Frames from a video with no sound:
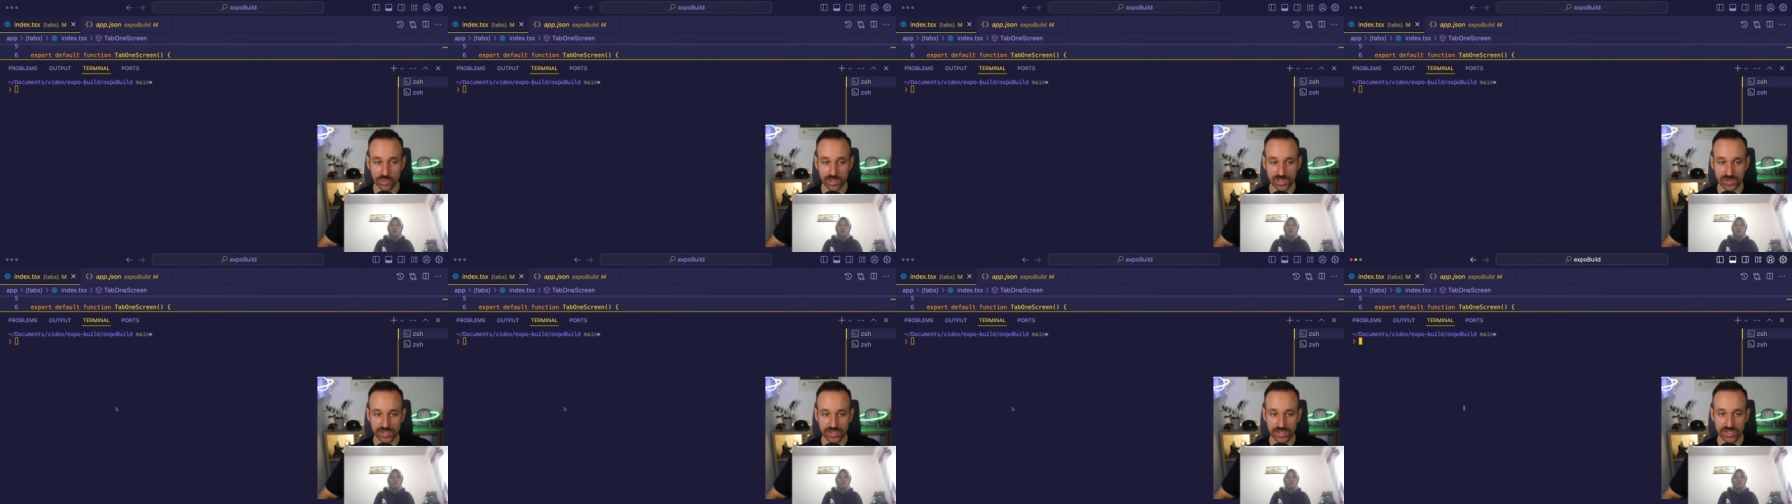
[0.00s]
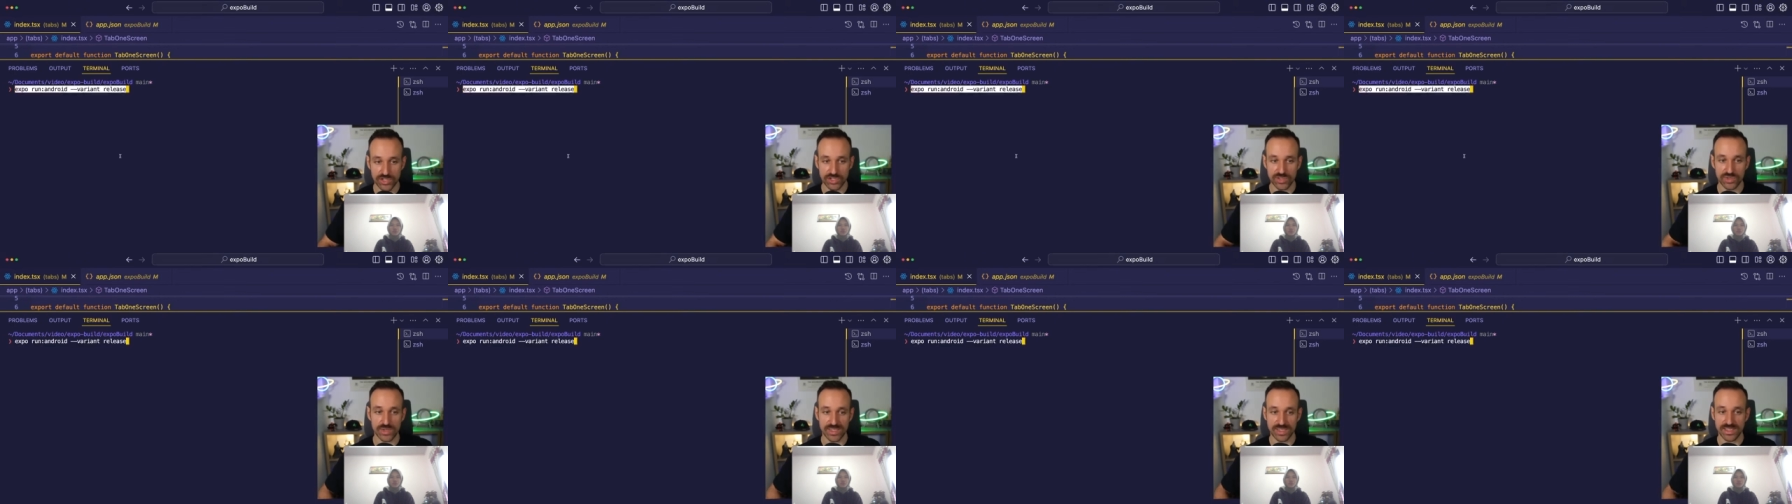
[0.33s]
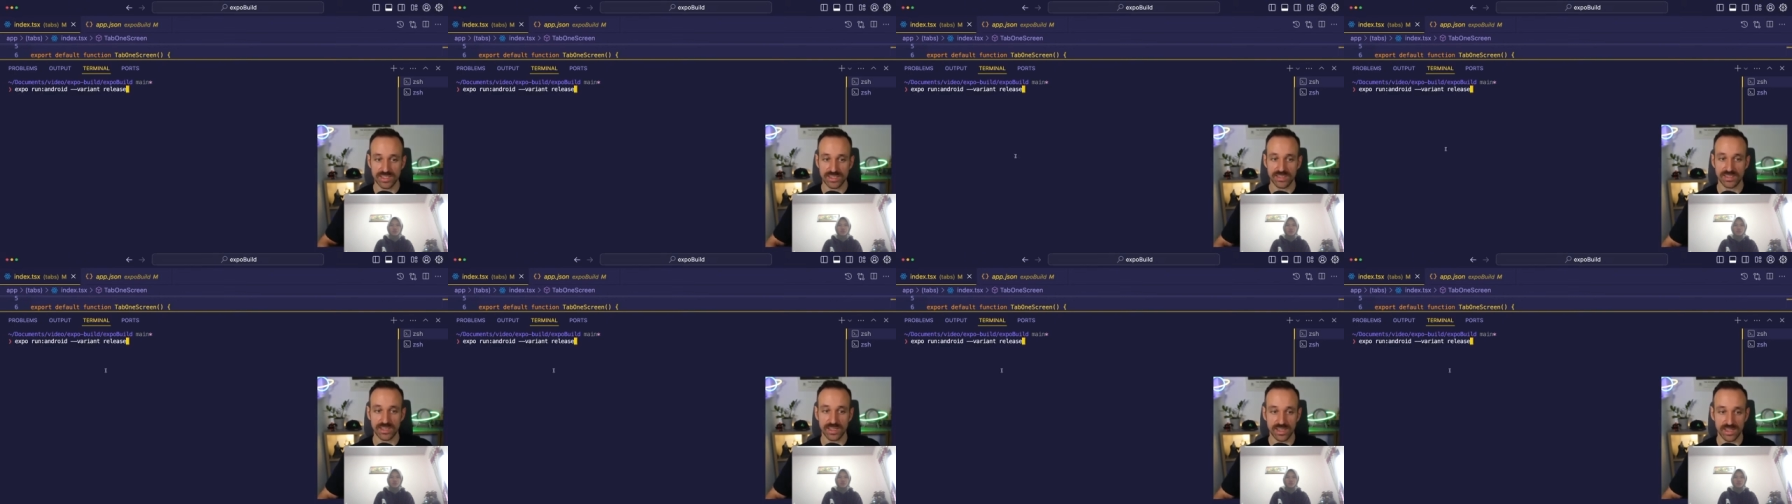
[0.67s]
what you could do
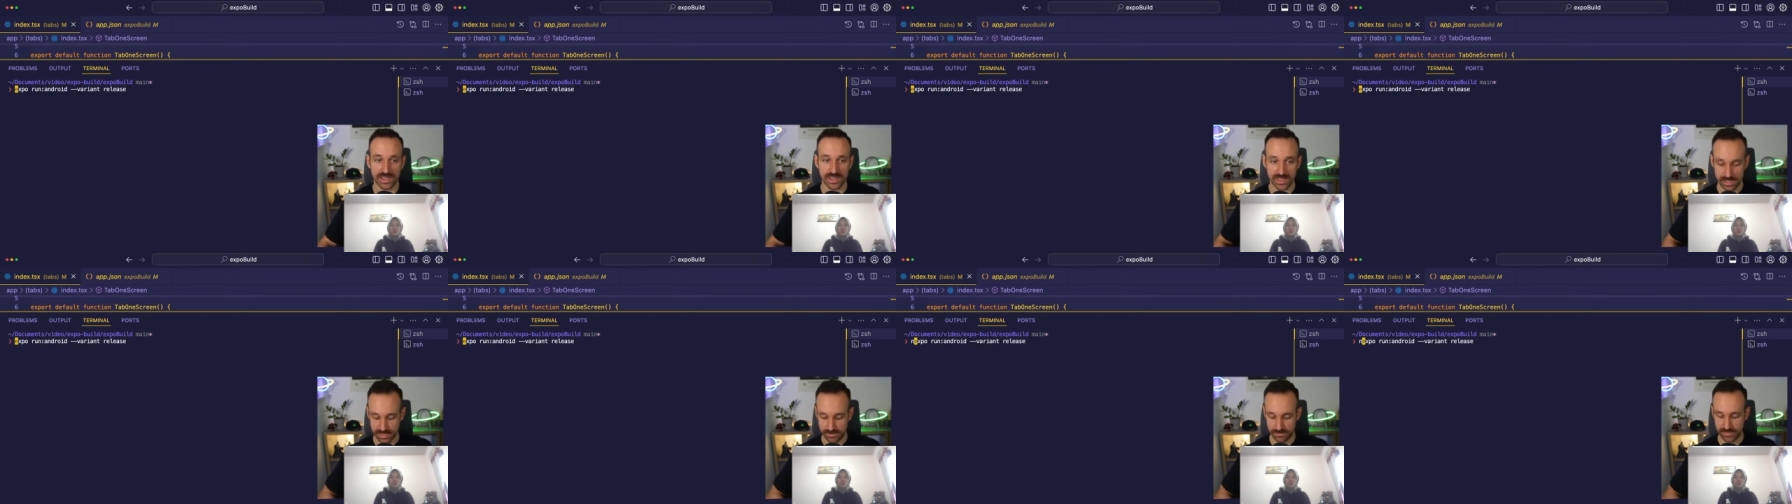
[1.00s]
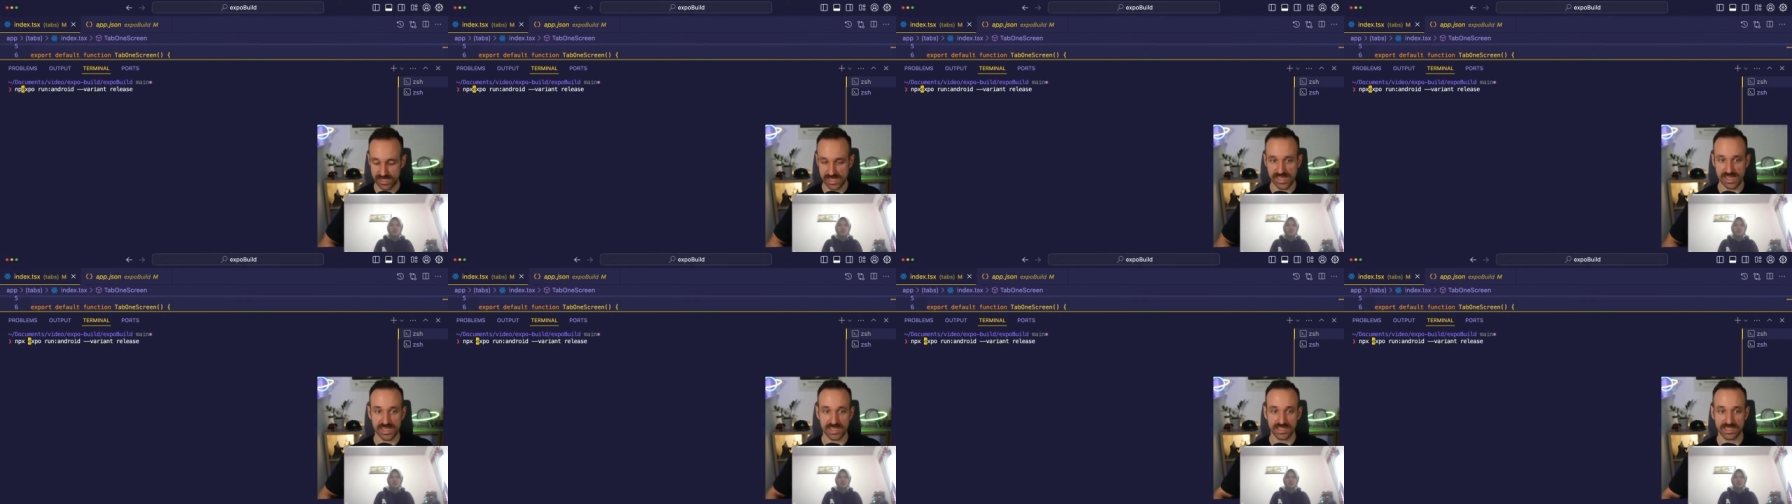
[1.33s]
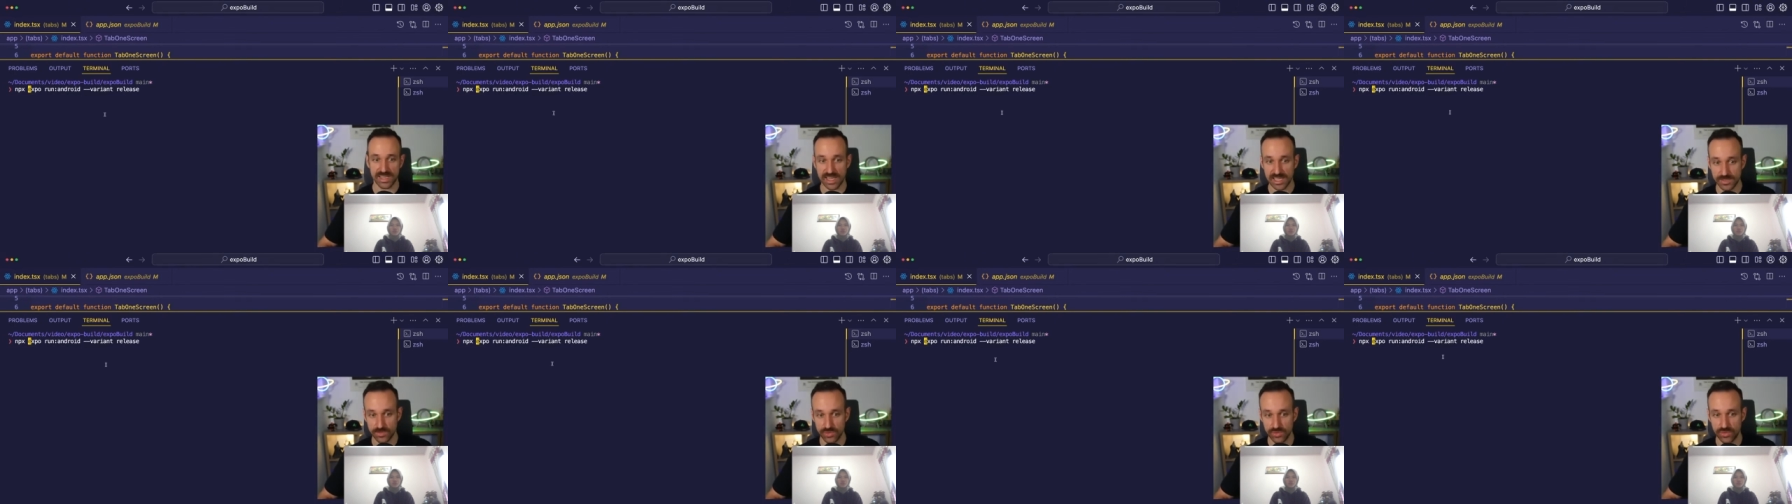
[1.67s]
is npx
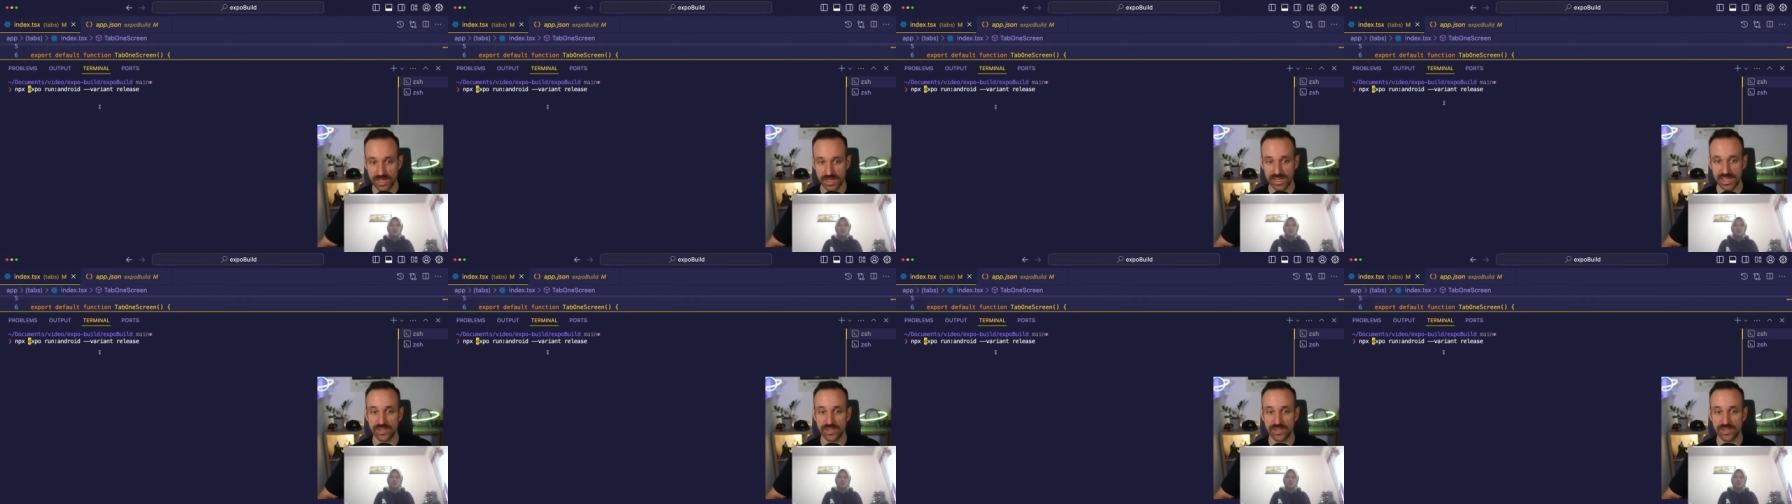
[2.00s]
expo run